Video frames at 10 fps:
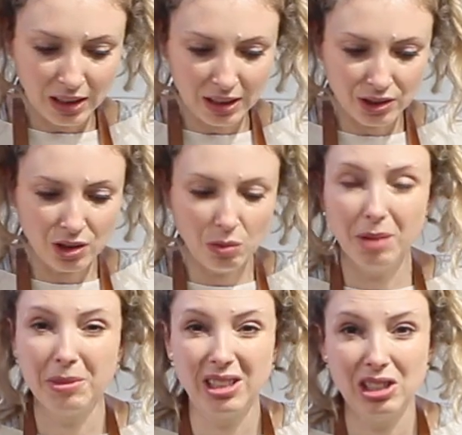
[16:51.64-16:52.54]
And you know
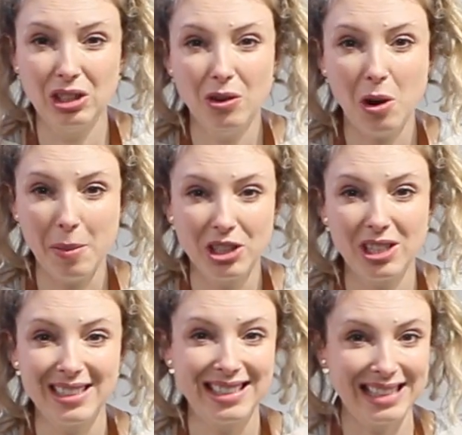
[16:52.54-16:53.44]
what I'm going to do? I'm actually
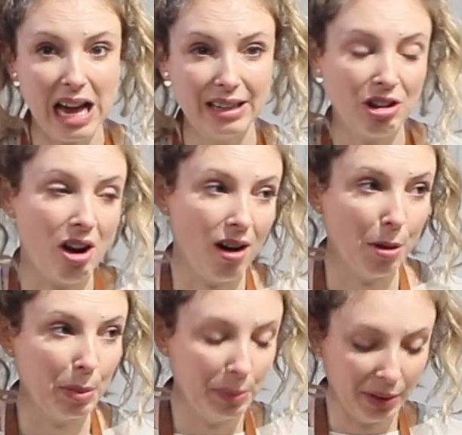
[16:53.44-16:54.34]
going to stand
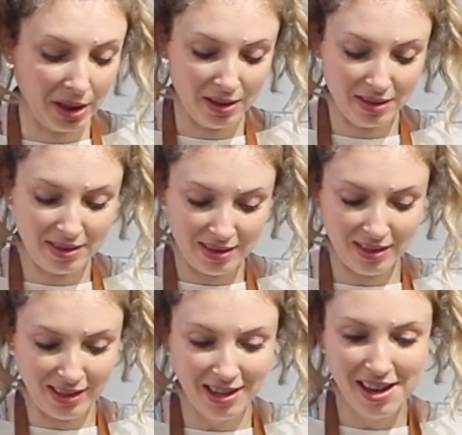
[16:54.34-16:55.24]
up because